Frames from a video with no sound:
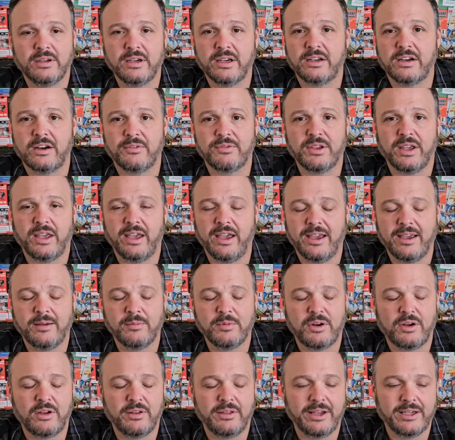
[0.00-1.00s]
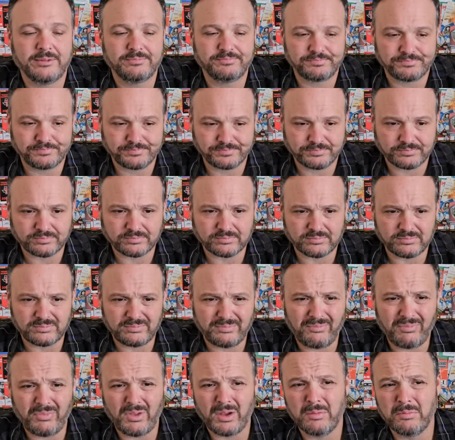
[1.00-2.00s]
kick off the game and all that.
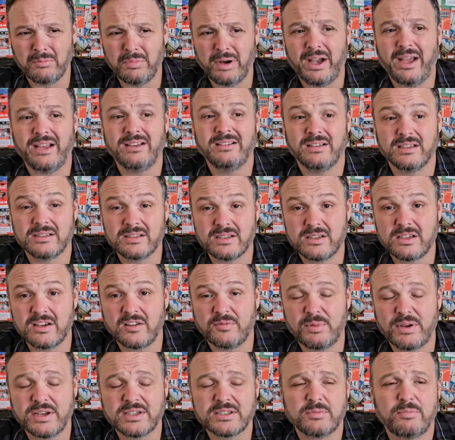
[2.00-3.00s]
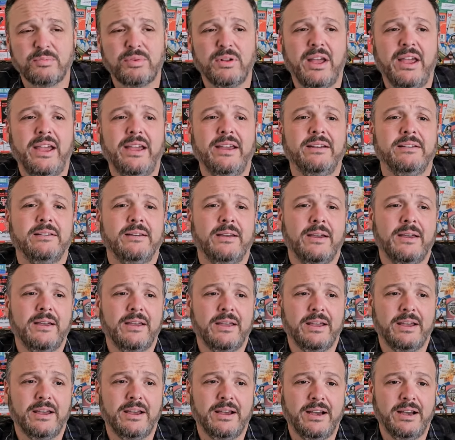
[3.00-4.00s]
But it's a tough place to play.
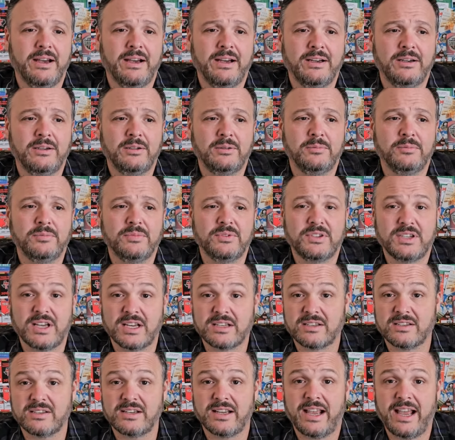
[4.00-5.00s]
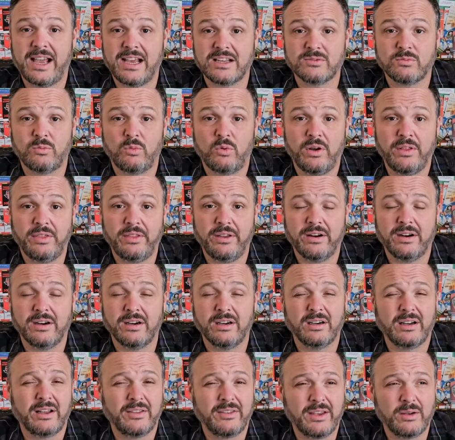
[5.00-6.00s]
Texas Tech has won
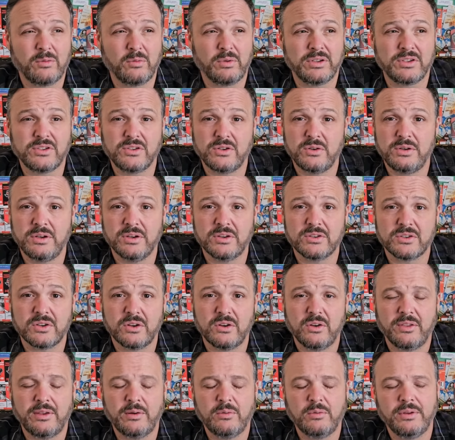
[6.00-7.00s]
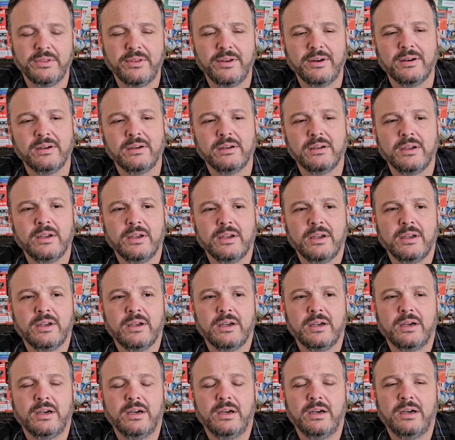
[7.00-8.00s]
there. I think, 2 years ago they won there.
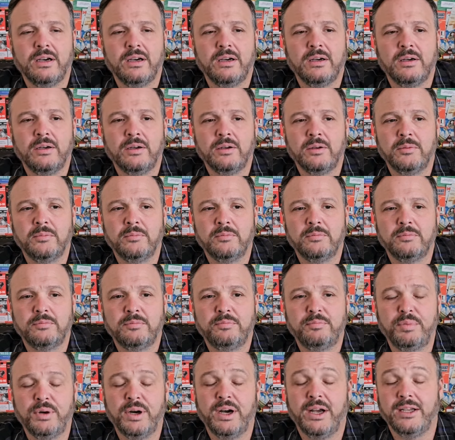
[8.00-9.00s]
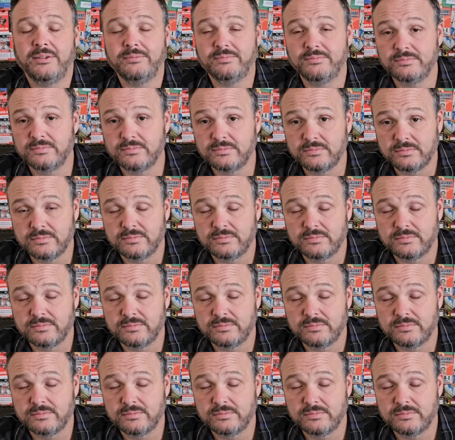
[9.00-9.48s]
But